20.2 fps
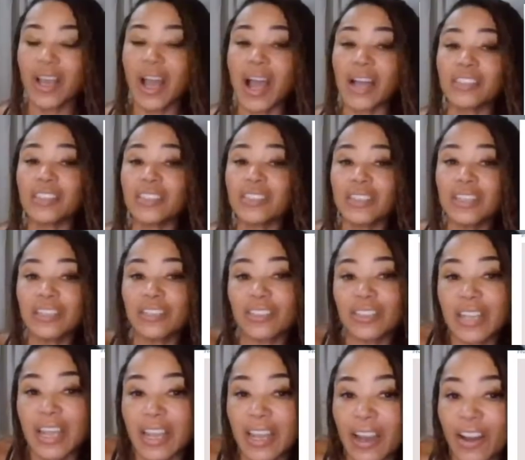I just need to
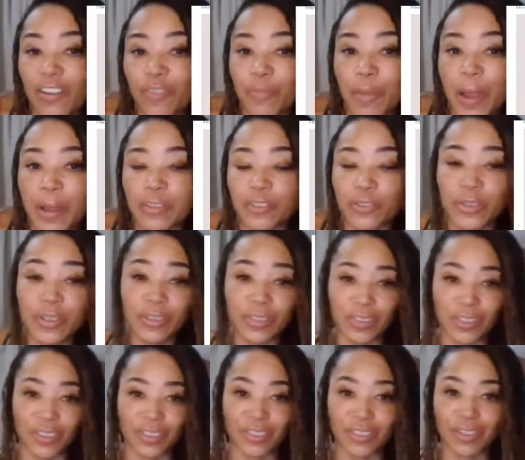take care of my adrenal
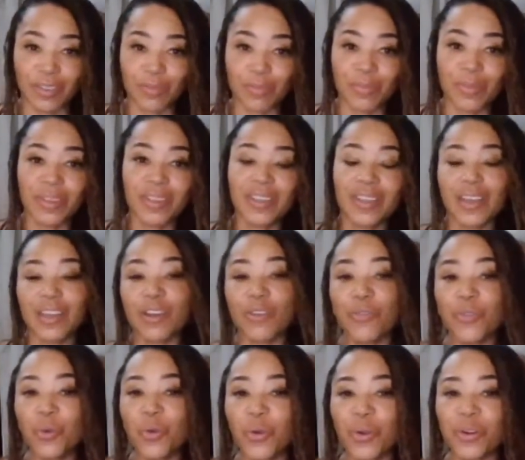system. And
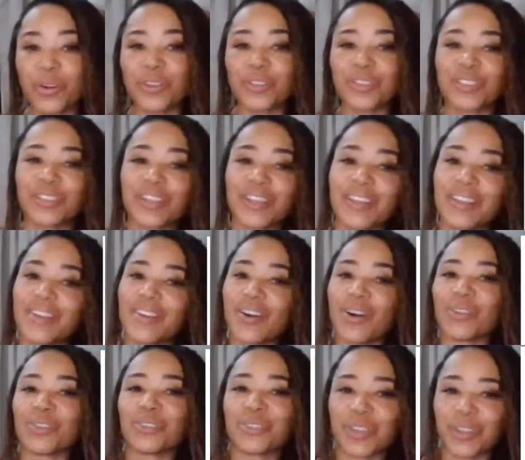of course,
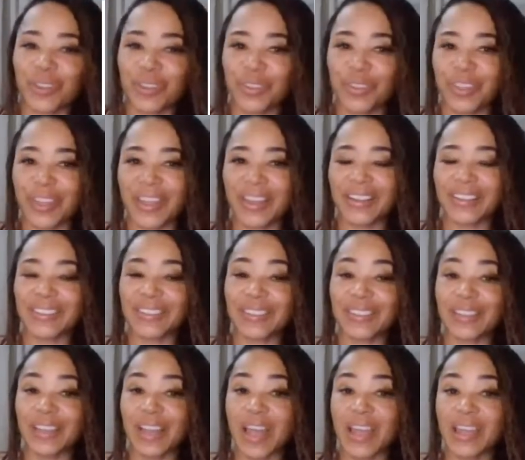all those other
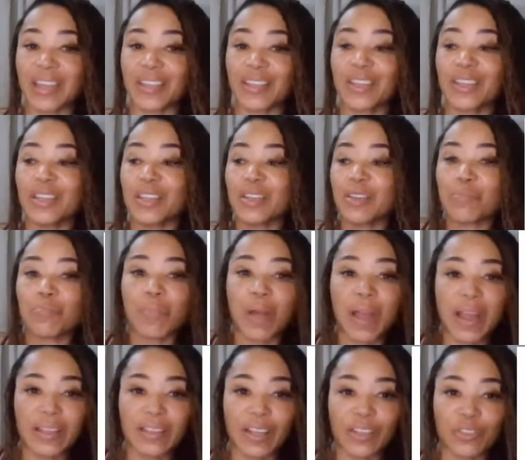things like
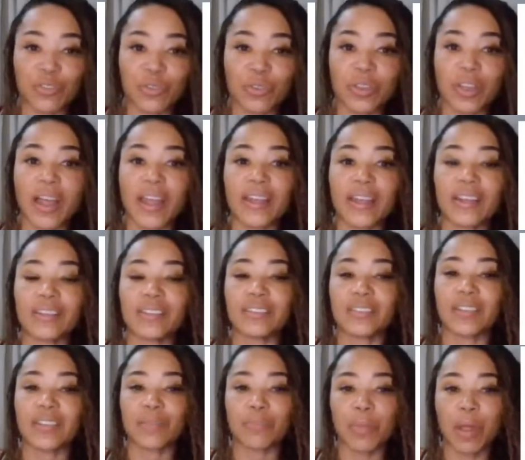my
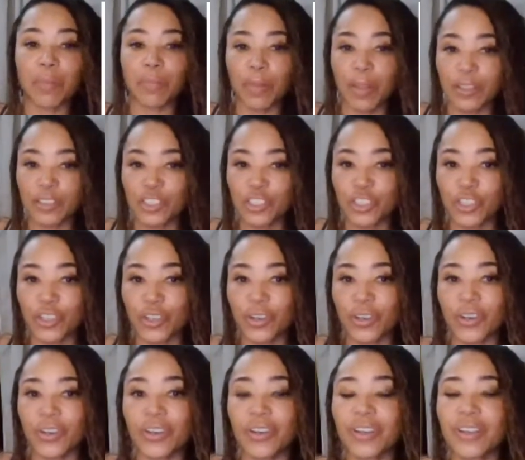electrolytes and my blood
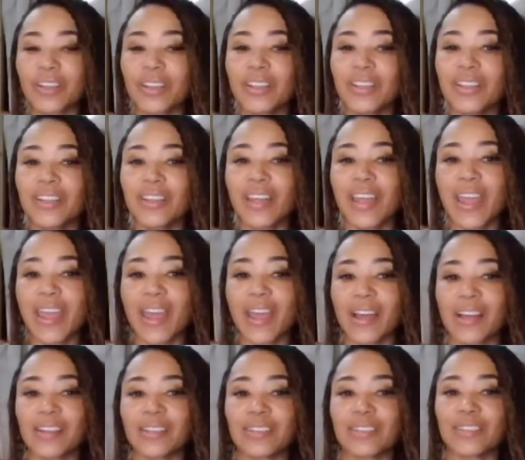sugar
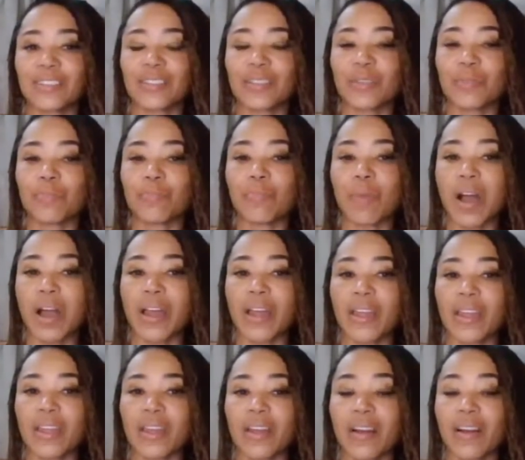and
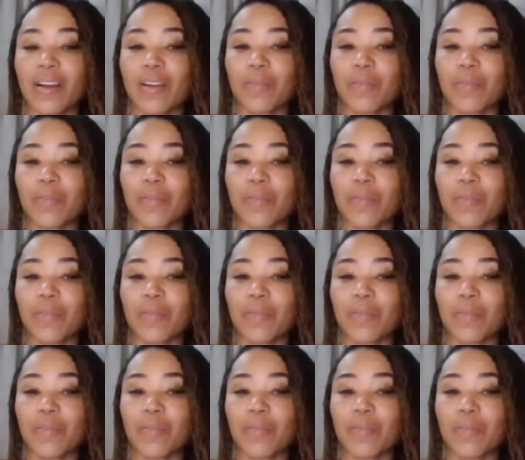my